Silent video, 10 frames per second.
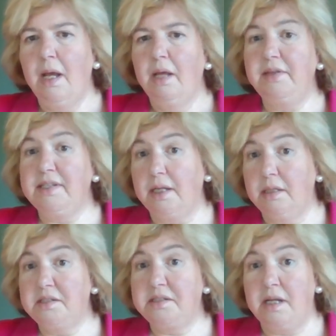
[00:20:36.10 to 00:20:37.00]
This
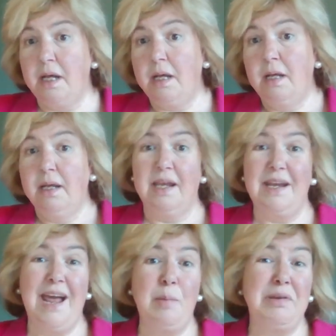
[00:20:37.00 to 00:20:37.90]
cluster can
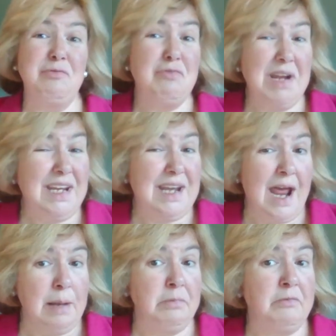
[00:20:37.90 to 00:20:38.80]
now be
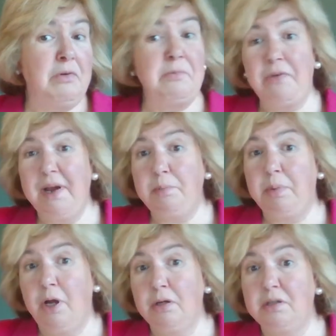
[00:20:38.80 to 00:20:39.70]
renamed from Fred
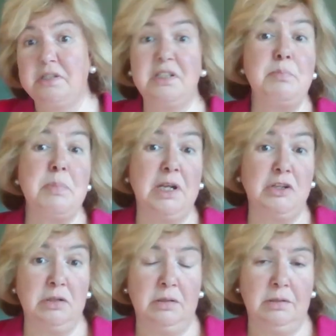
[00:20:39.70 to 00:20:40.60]
Bloggs to Mitchell.